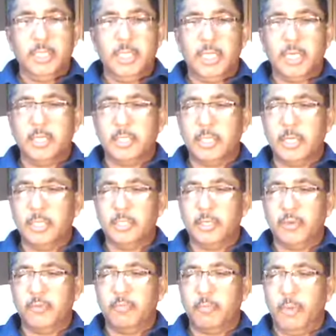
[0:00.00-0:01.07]
the result
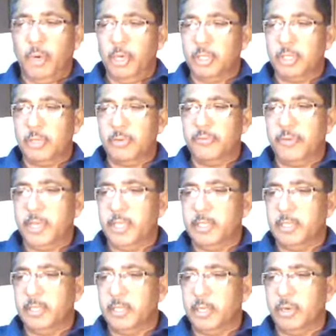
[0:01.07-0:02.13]
of both of
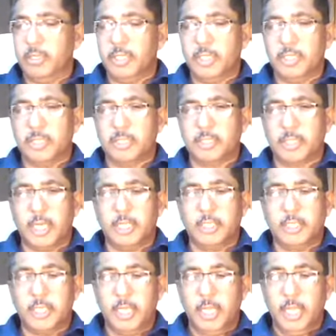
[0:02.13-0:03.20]
faith in the Lord Jesus
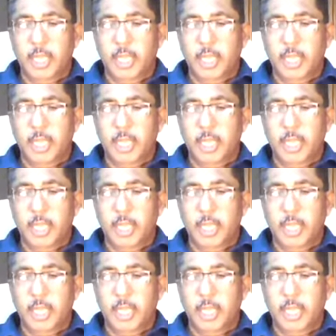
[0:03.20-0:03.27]
Christ